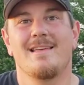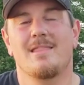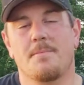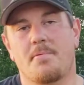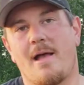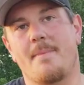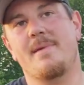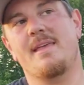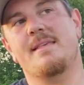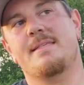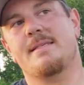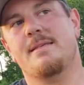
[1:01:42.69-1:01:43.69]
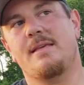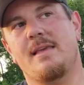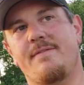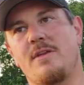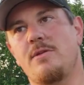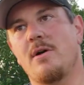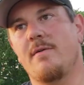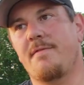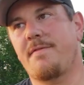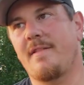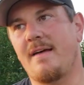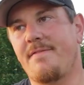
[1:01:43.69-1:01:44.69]
The problem is if you don't
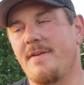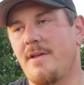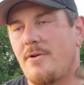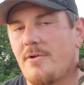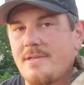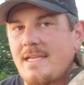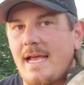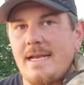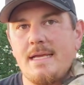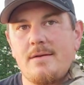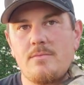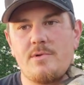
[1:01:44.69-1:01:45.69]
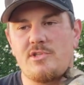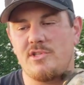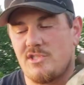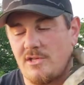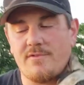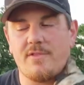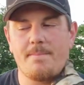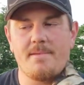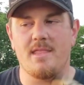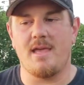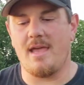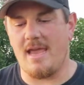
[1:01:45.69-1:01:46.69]
fluff it or ted it, which is just
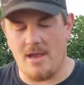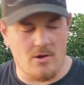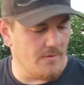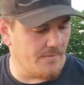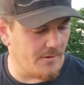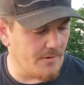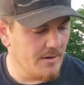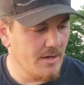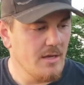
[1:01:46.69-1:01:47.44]
flipping the hay over,